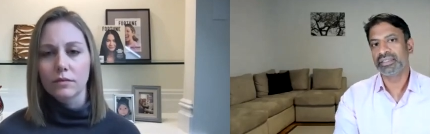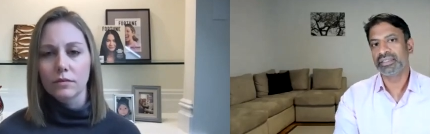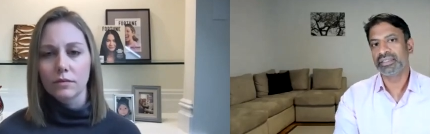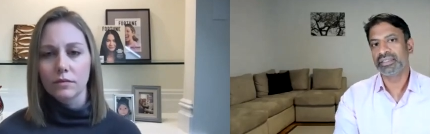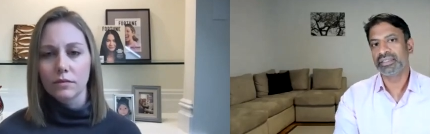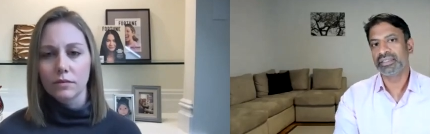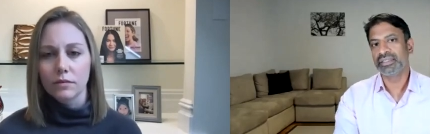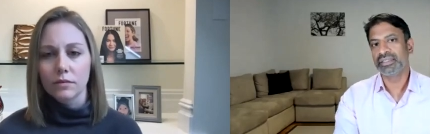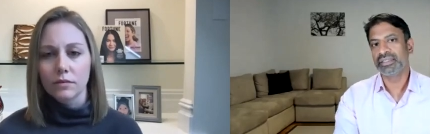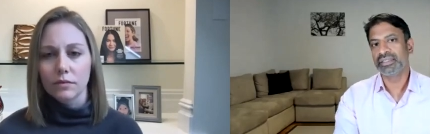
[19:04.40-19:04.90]

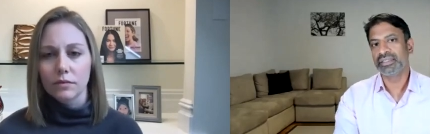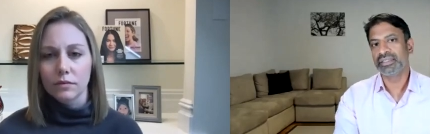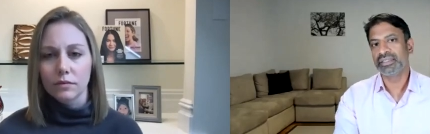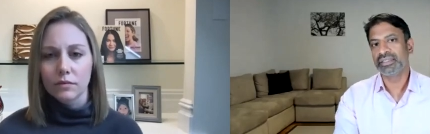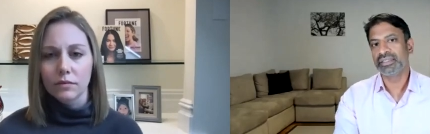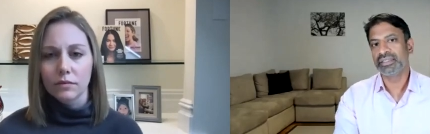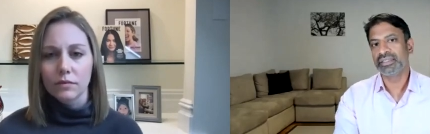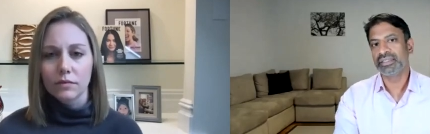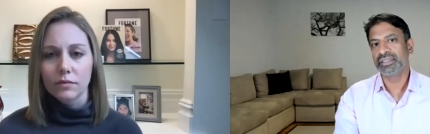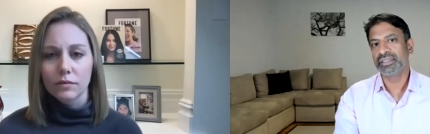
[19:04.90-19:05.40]

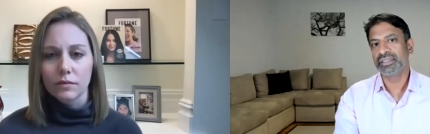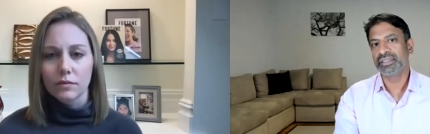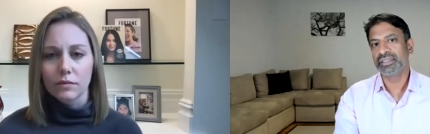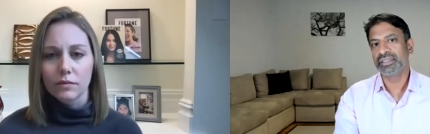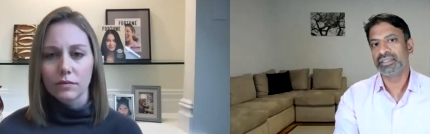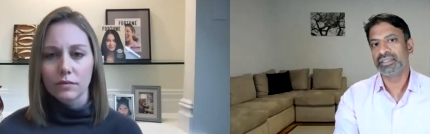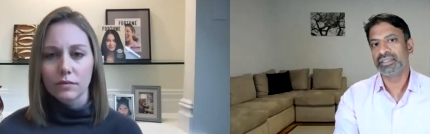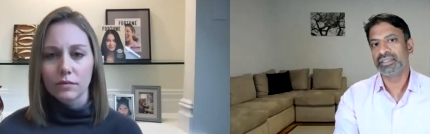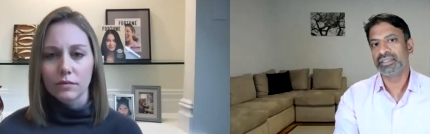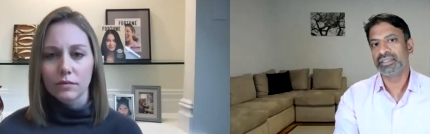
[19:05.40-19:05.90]

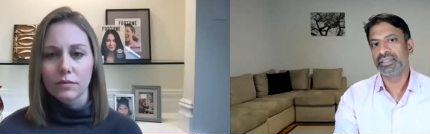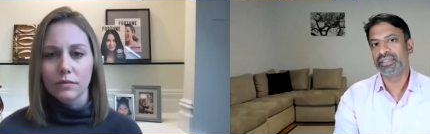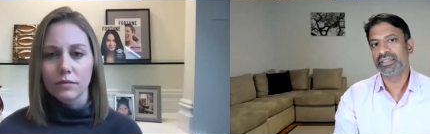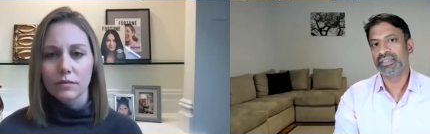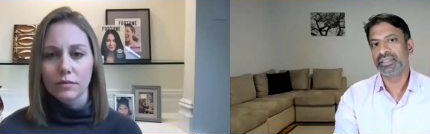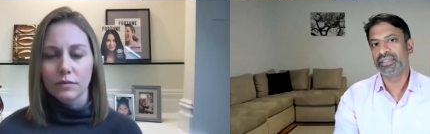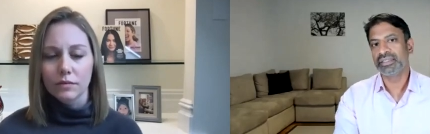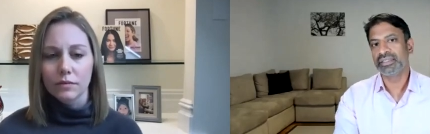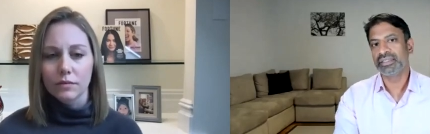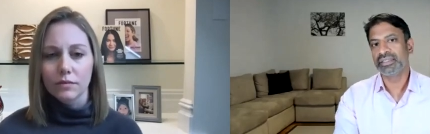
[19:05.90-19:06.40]

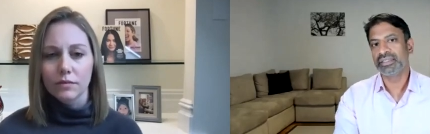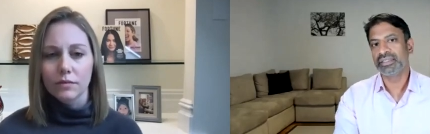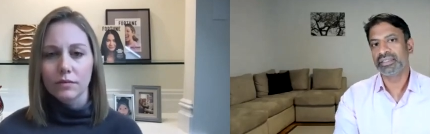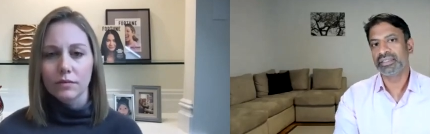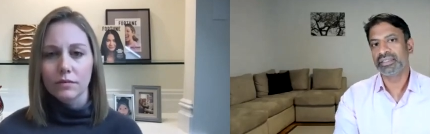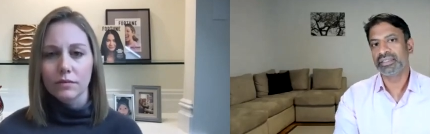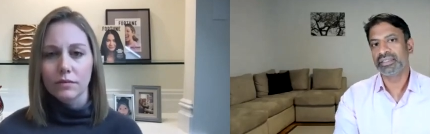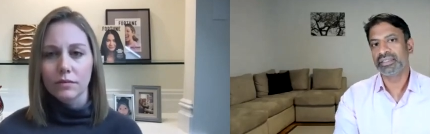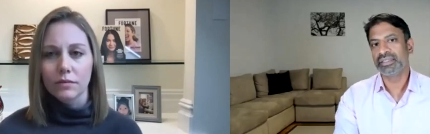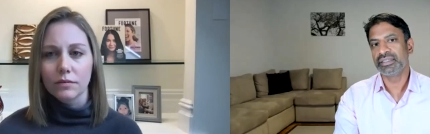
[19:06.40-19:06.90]

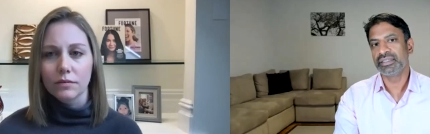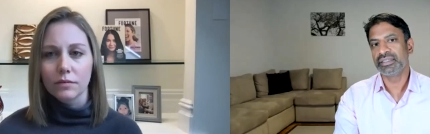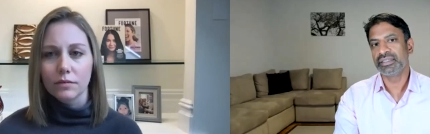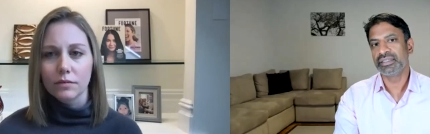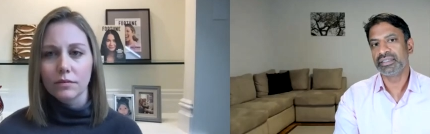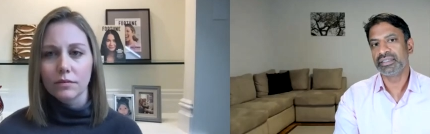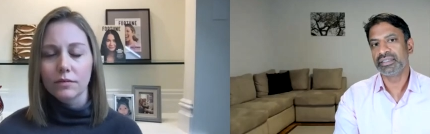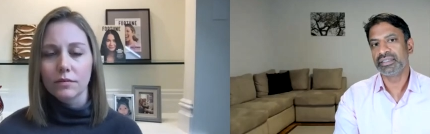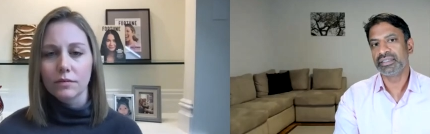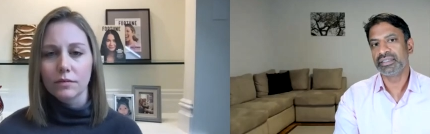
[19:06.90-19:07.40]

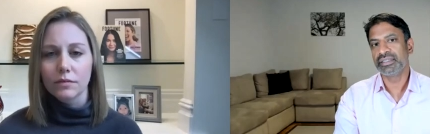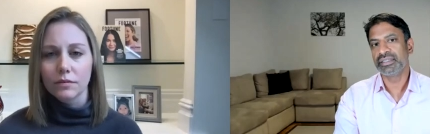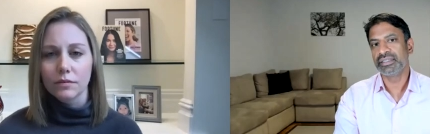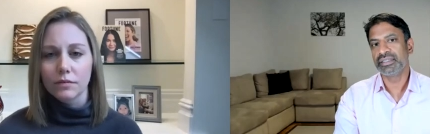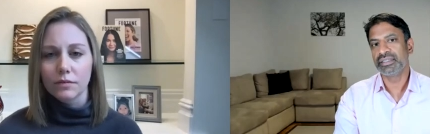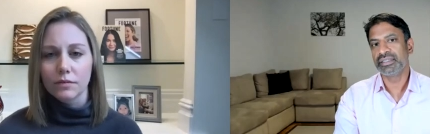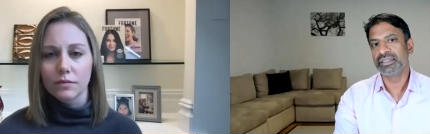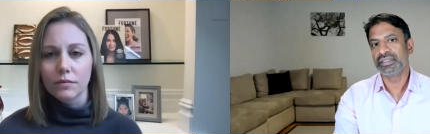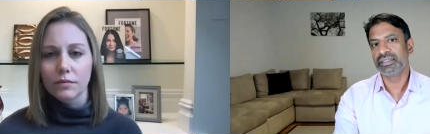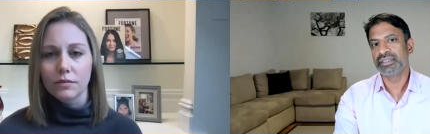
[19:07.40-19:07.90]

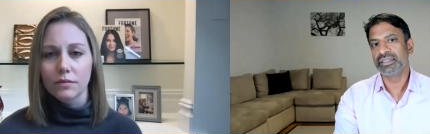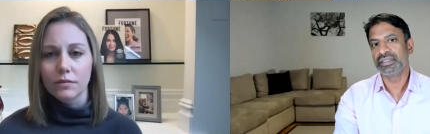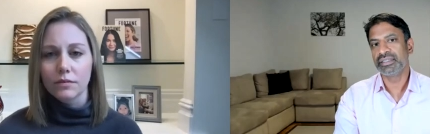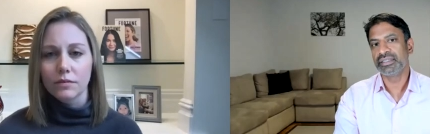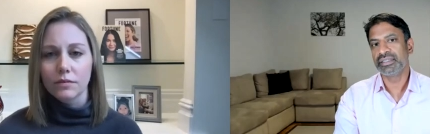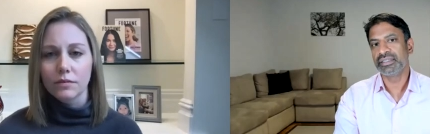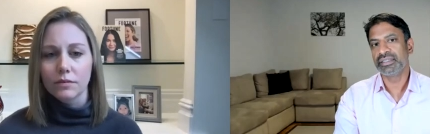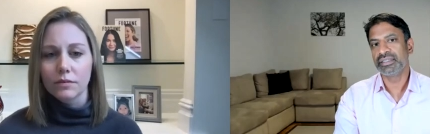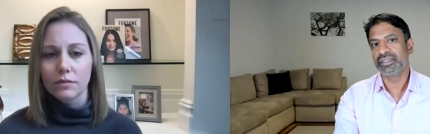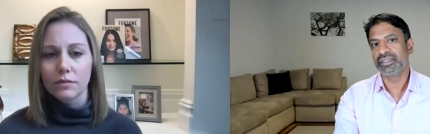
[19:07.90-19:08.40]

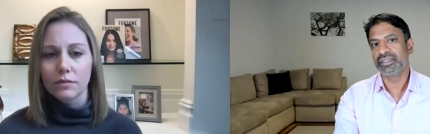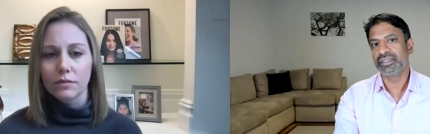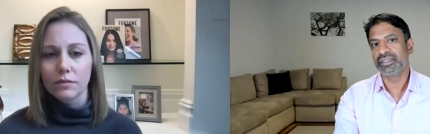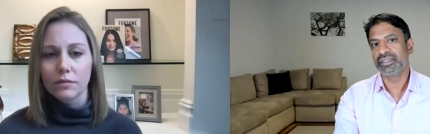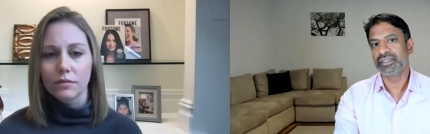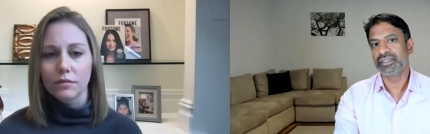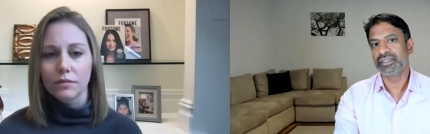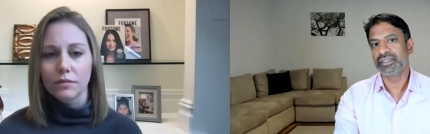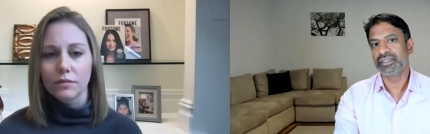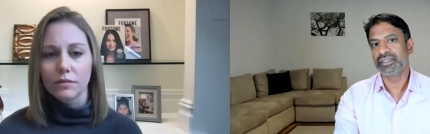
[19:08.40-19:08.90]

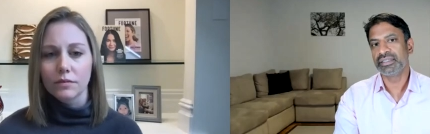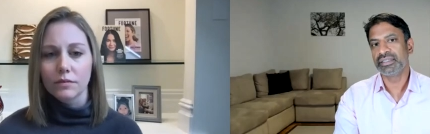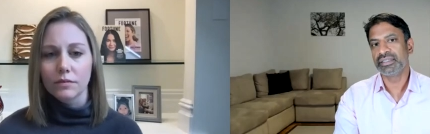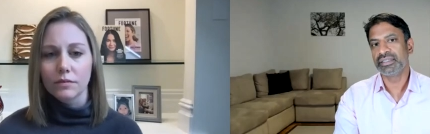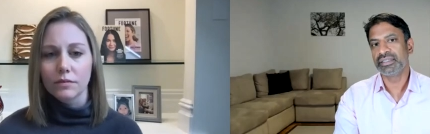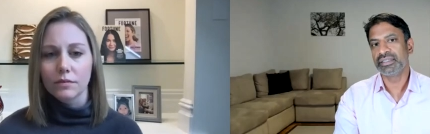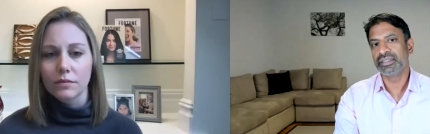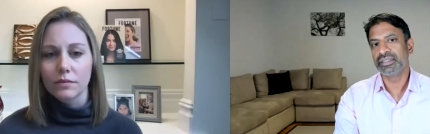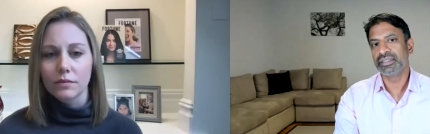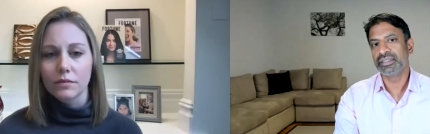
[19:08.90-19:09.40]

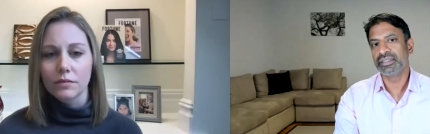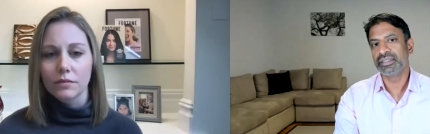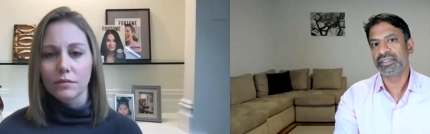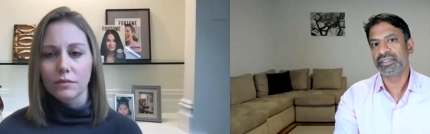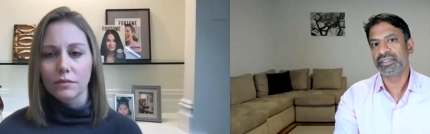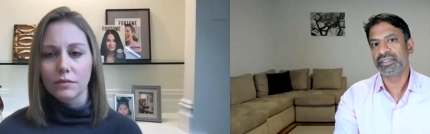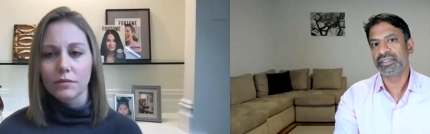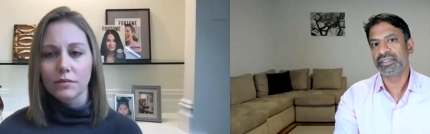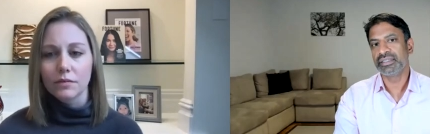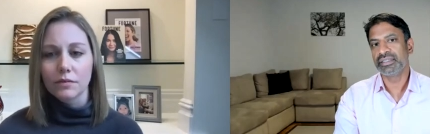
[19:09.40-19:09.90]

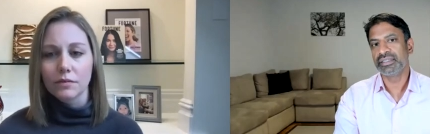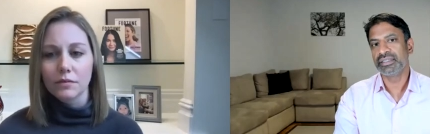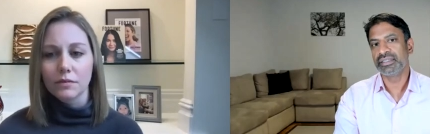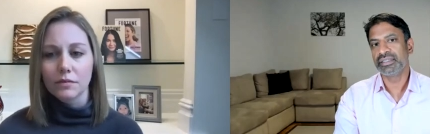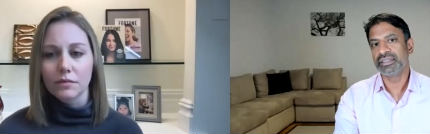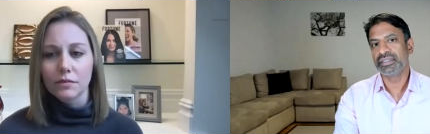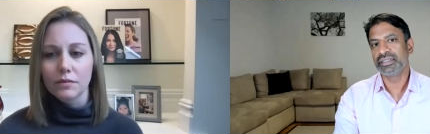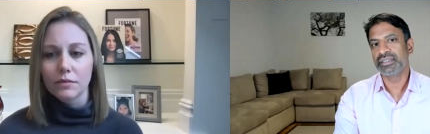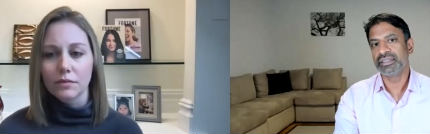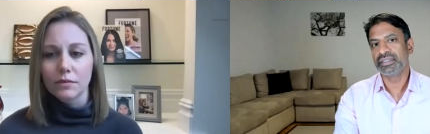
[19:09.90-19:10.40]

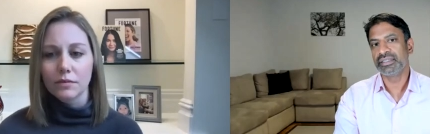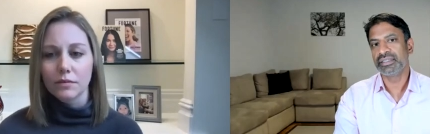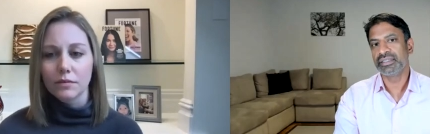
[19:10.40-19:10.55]
Nothing is said.